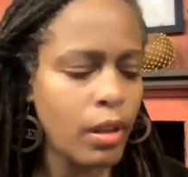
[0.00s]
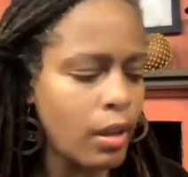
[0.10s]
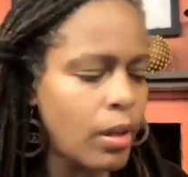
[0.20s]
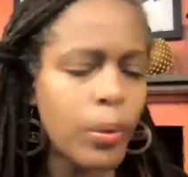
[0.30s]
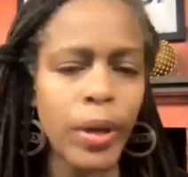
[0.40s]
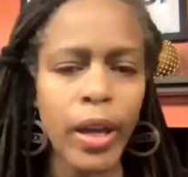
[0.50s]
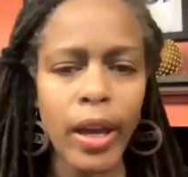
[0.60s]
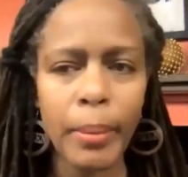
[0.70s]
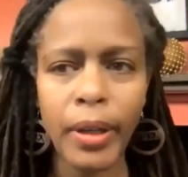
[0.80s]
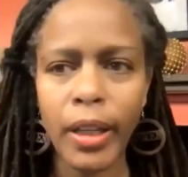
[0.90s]
Okay,
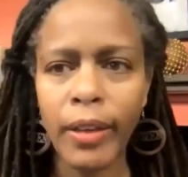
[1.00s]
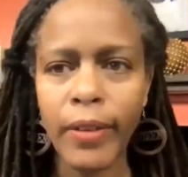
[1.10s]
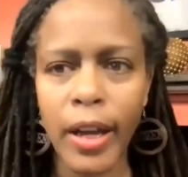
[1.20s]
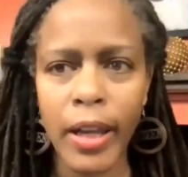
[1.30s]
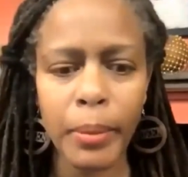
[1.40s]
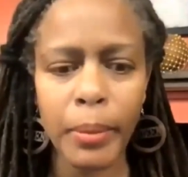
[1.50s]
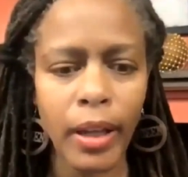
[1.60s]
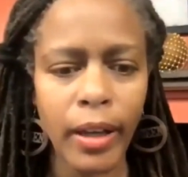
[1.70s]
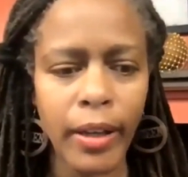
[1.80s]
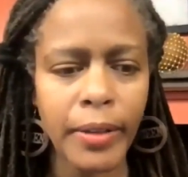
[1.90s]
I believe I am
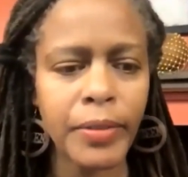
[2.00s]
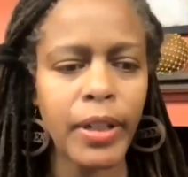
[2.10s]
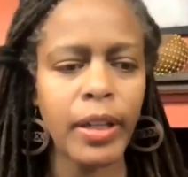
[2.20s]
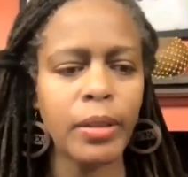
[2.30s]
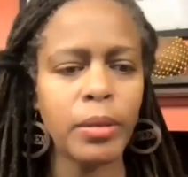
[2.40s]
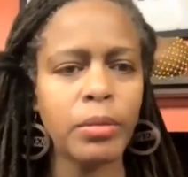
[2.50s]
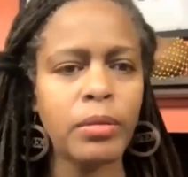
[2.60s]
live now.